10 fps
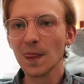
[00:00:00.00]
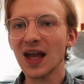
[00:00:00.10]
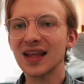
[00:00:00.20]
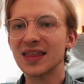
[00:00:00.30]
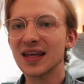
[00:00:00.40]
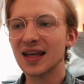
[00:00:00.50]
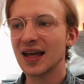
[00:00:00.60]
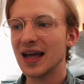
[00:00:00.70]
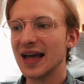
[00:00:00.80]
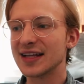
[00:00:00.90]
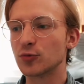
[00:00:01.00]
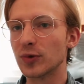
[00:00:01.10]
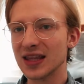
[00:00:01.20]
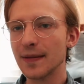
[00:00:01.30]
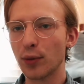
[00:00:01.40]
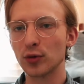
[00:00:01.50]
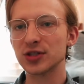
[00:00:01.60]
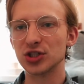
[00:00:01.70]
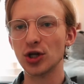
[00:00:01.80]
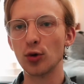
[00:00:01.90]
And I think it's really important
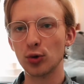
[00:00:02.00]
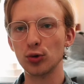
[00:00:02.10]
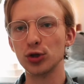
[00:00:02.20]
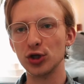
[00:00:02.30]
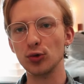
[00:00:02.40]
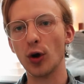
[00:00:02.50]
to know who you